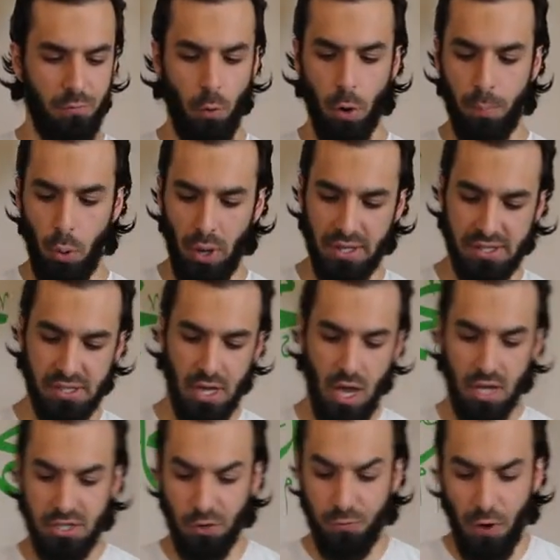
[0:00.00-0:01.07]
uh four points
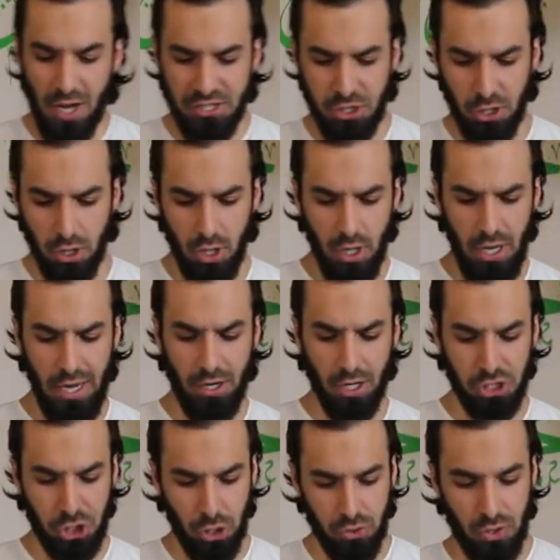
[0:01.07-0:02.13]
to foster in our
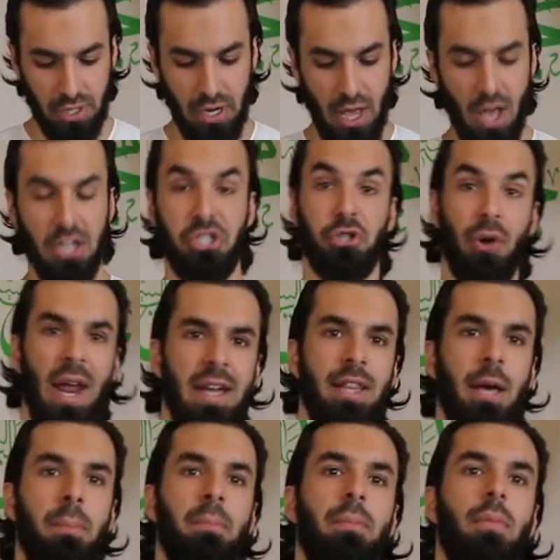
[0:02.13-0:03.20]
children, train
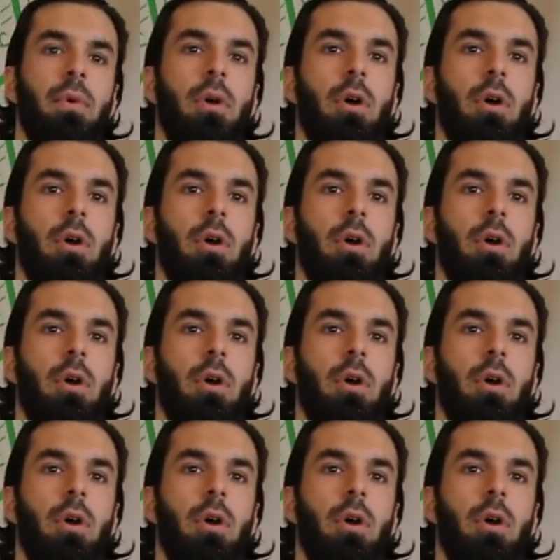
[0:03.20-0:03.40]
them